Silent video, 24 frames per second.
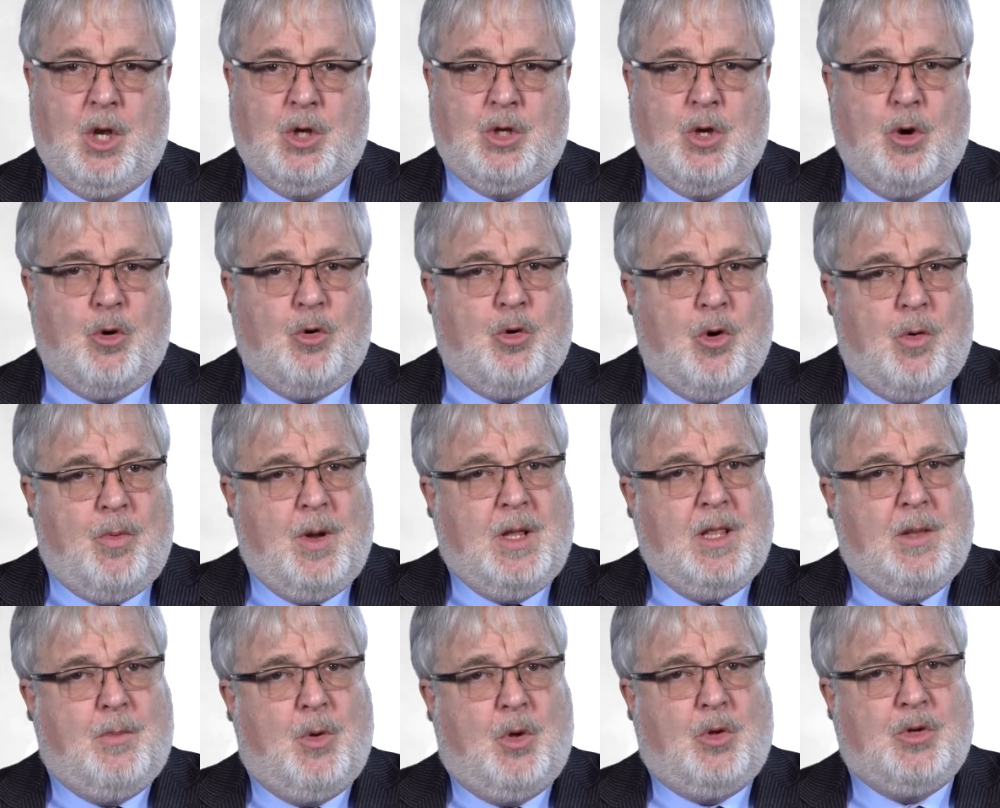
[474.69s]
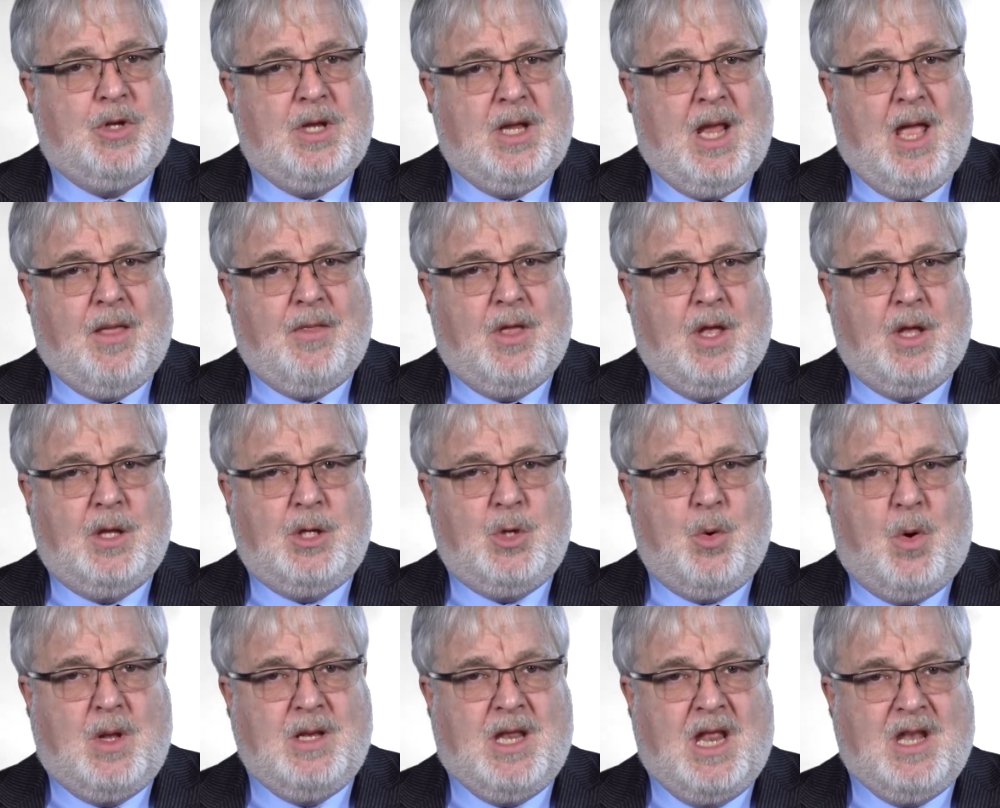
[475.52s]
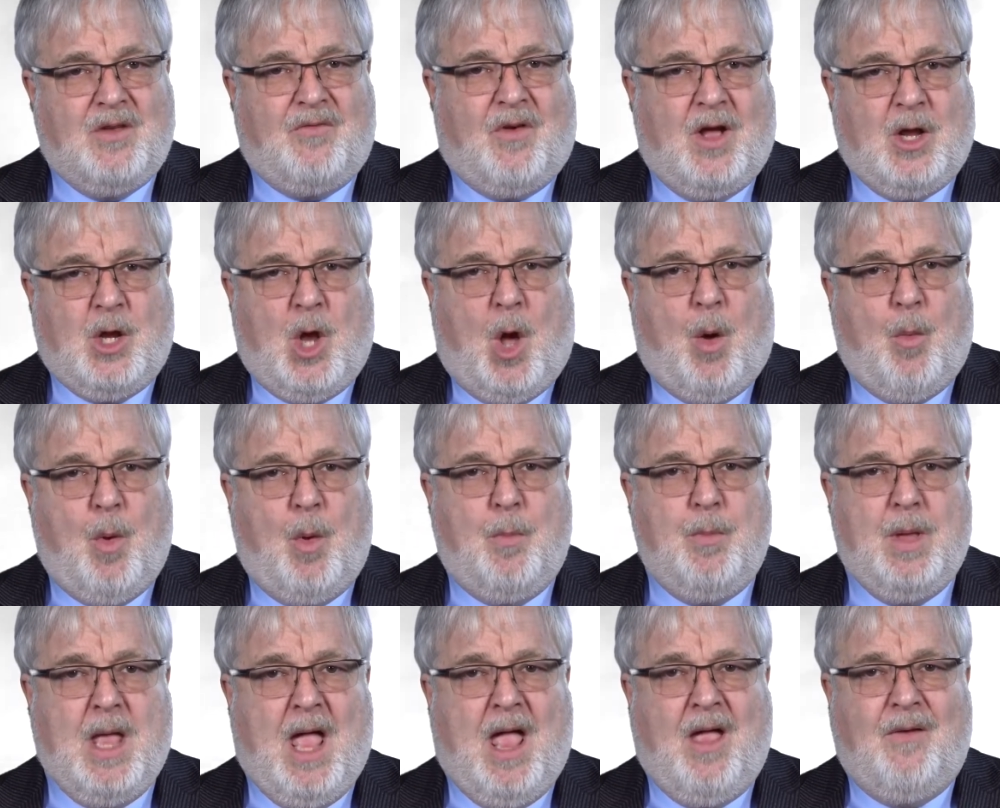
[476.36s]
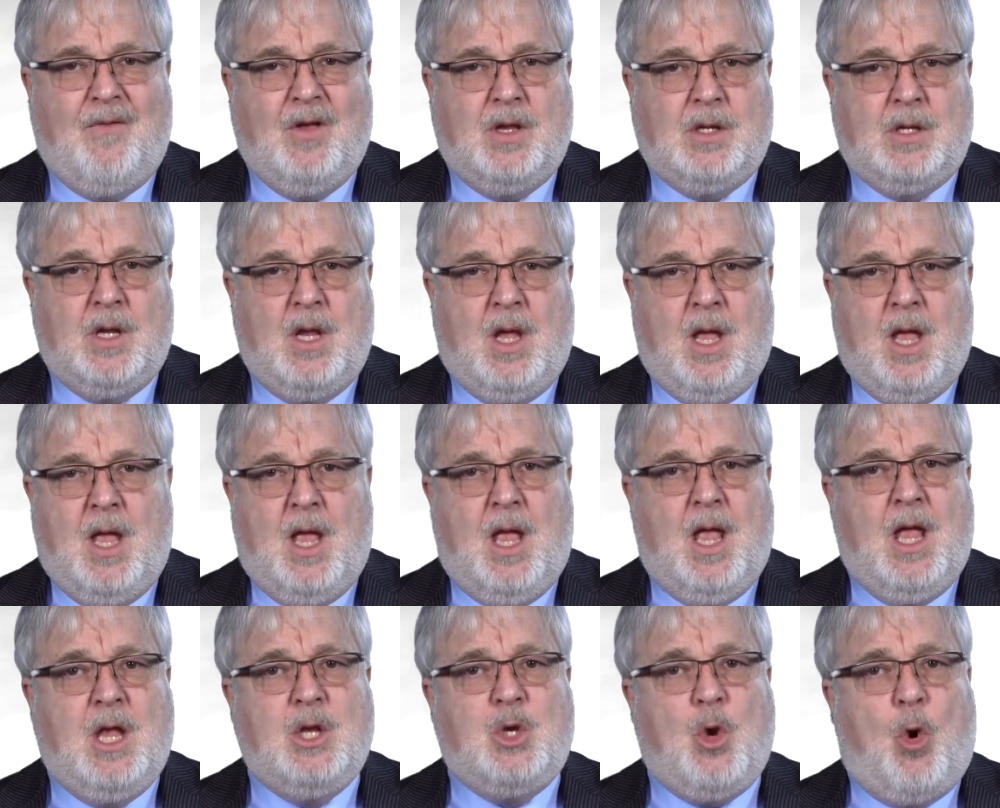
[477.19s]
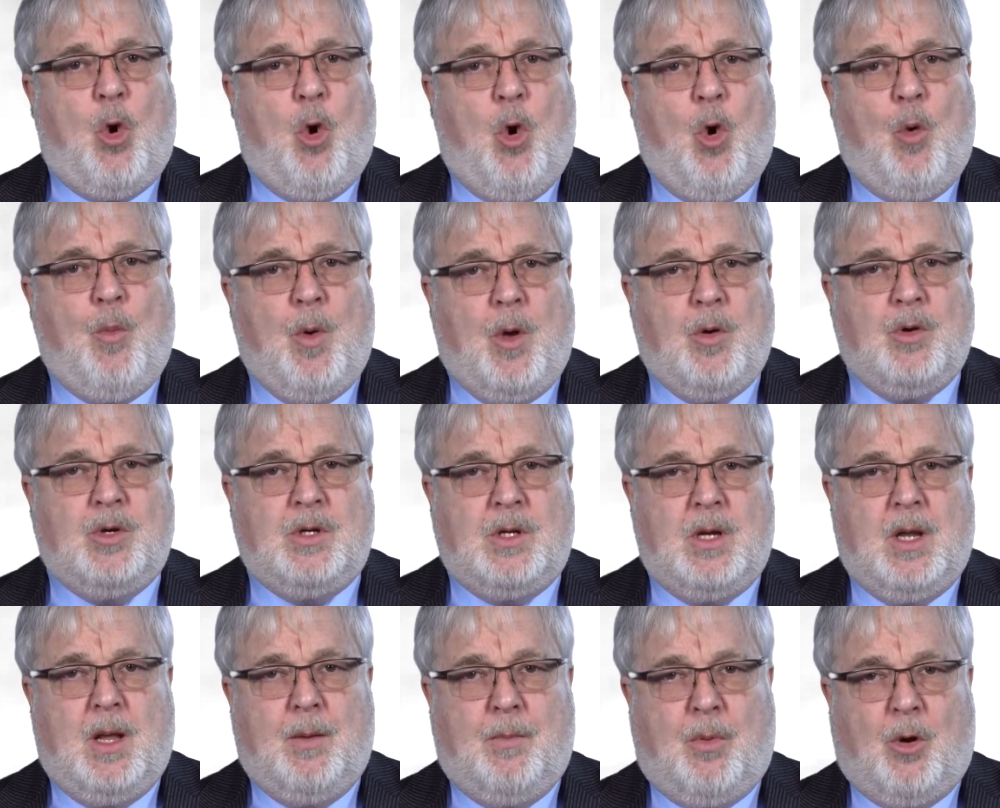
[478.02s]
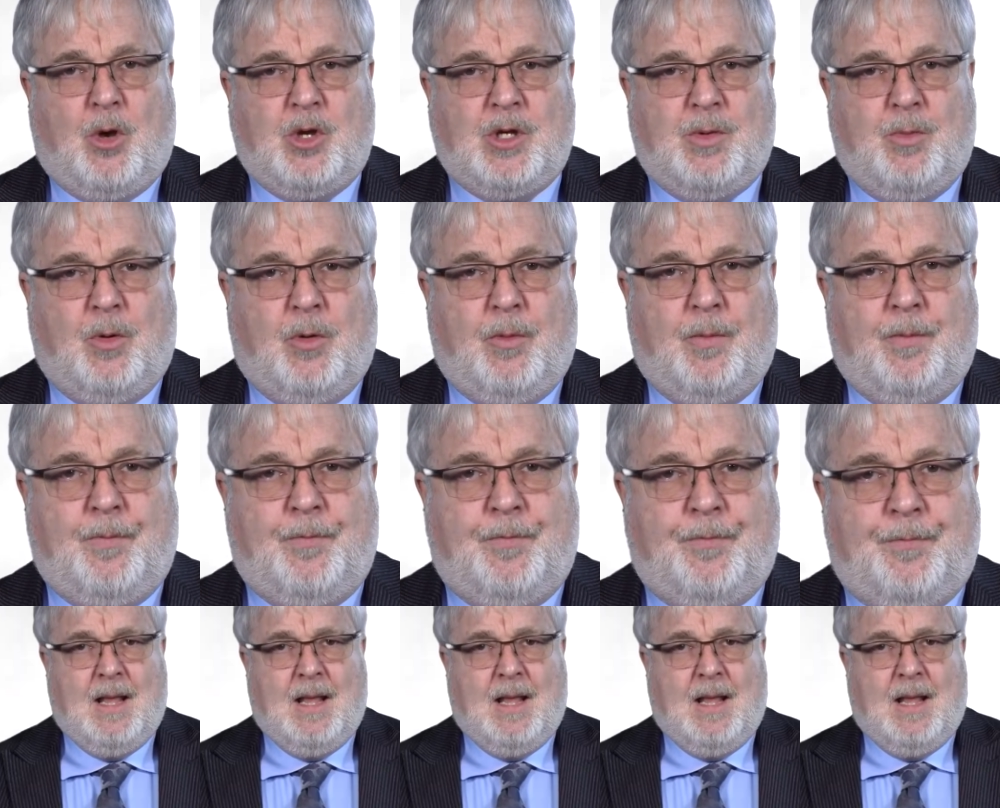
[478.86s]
So grouping them all together to identify common behaviors is almost impossible.